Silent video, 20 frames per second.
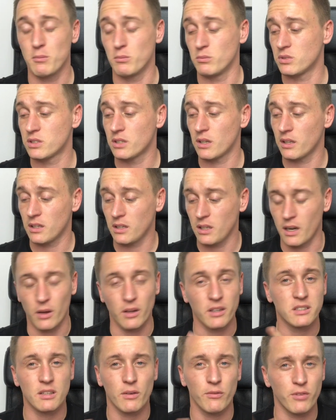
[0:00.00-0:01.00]
So you know,
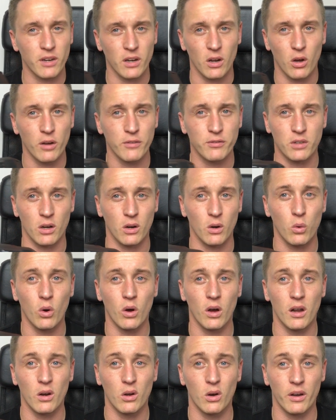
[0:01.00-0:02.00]
it's something that I've done
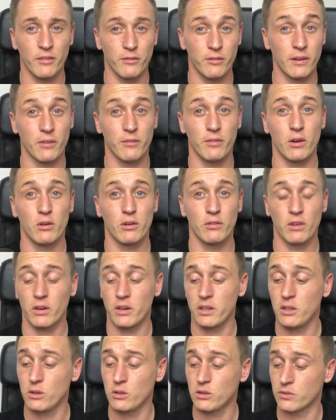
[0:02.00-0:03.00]
quite a lot and found very,
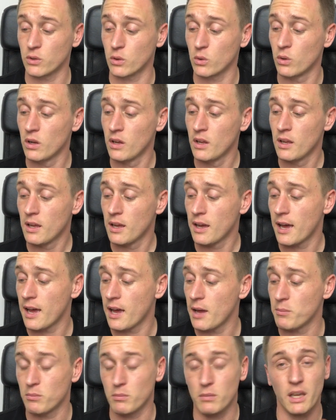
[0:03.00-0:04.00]
very useful.
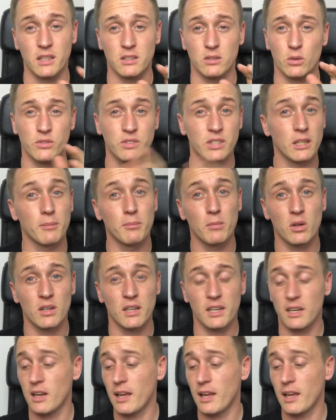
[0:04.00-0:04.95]
Yeah, so obviously the modelling